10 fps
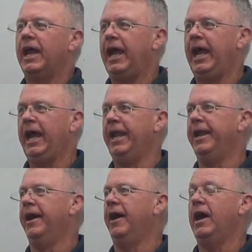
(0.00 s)
and
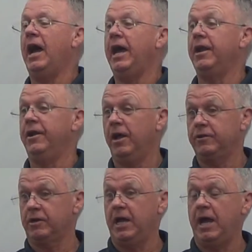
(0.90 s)
I had
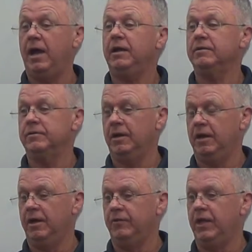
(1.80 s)
another guy
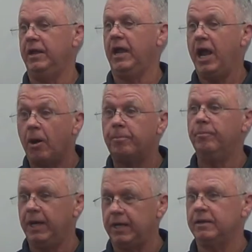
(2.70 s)
that
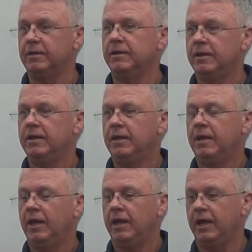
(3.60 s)
helped me.
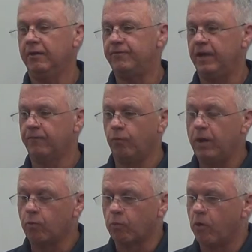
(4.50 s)
If we
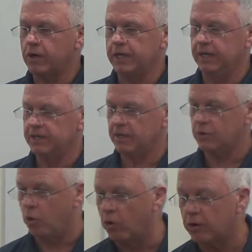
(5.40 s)
were working
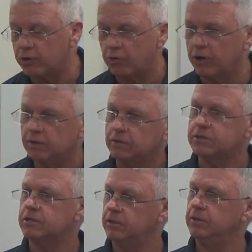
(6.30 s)
corner
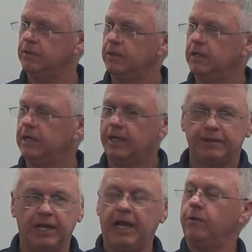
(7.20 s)
drills,
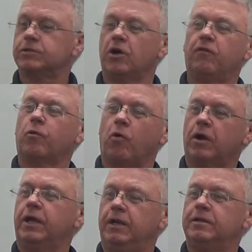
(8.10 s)
then he was over
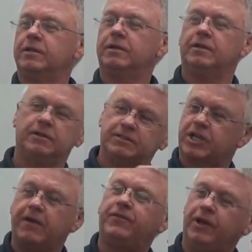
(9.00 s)
working
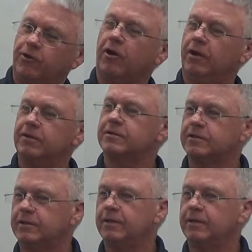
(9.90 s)
safety drills.